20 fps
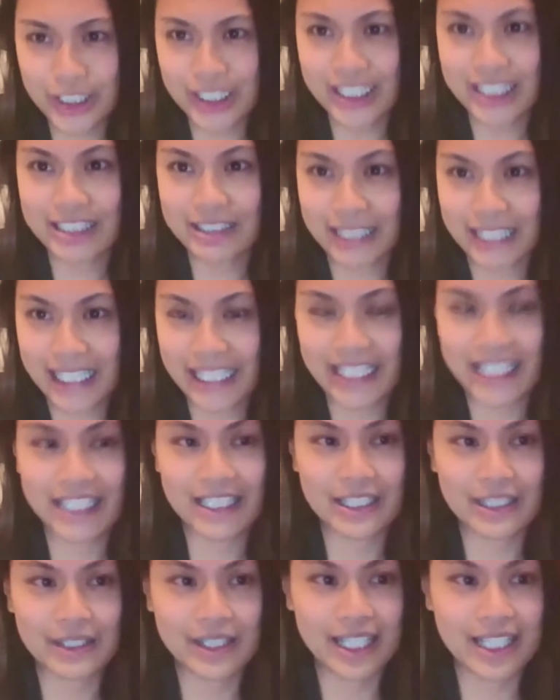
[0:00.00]
Like,
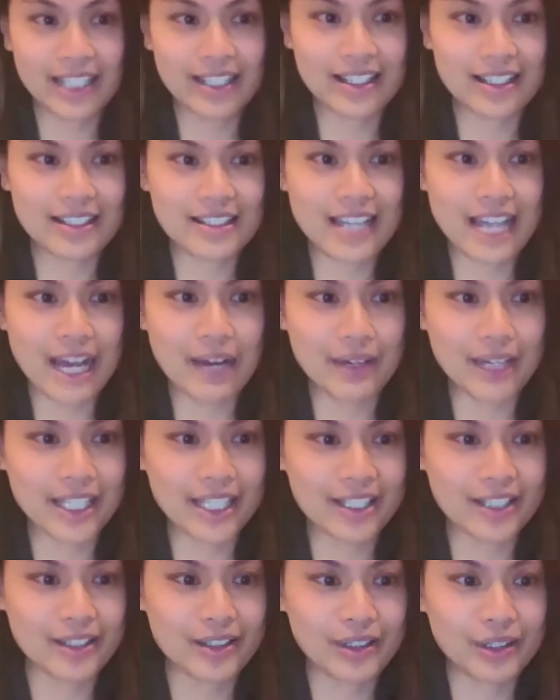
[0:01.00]
now I can
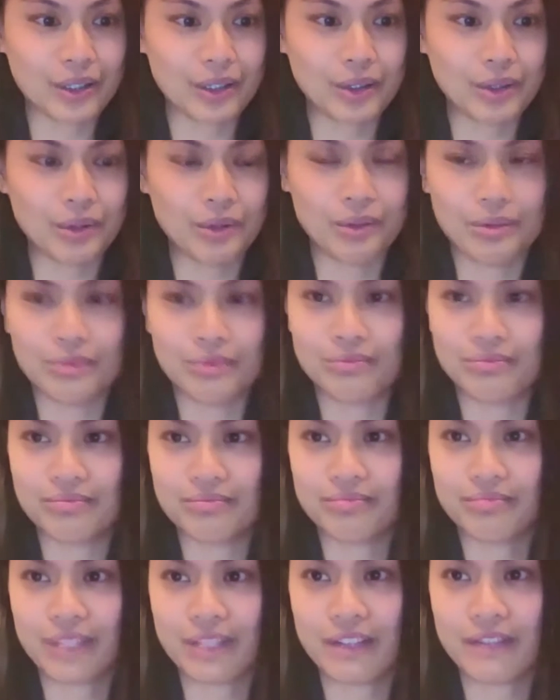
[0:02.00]
go
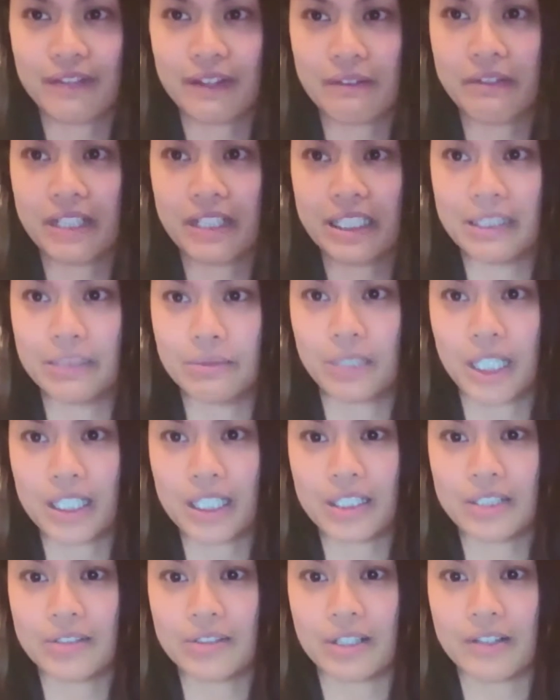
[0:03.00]
if I really want to.
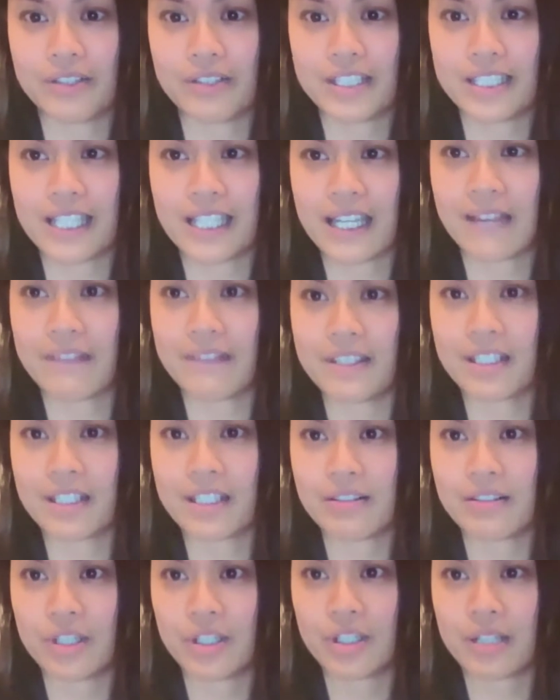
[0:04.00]
Obviously, I have to
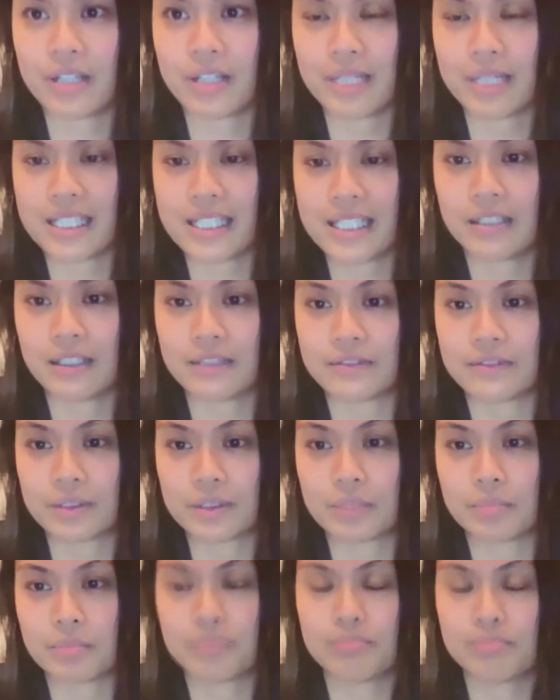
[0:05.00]
train myself, or,
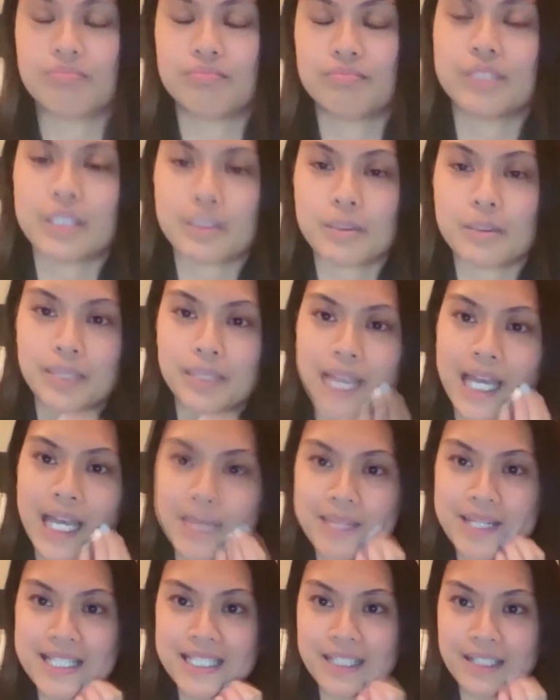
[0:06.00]
plan
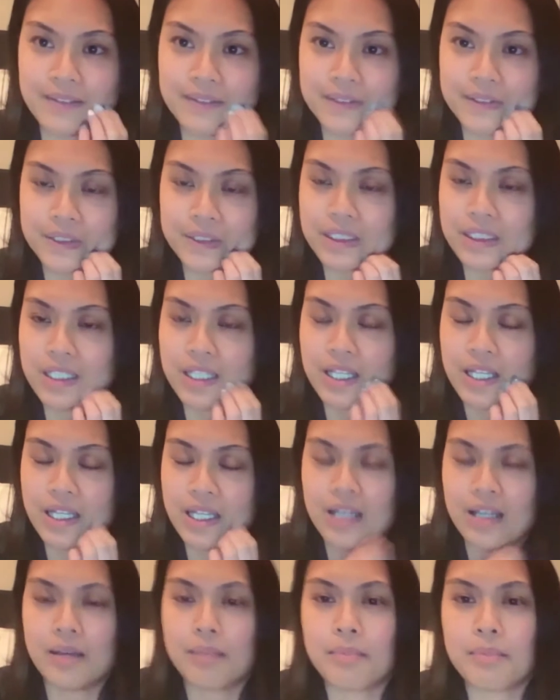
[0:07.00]
myself, or
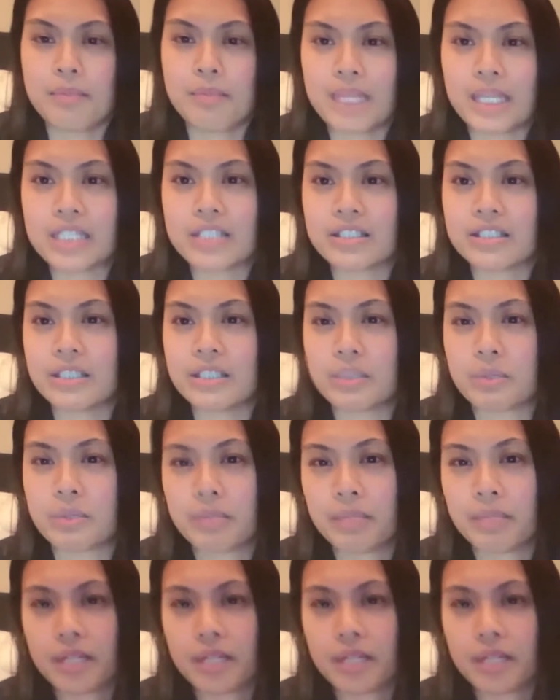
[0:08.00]
be mentally prepared.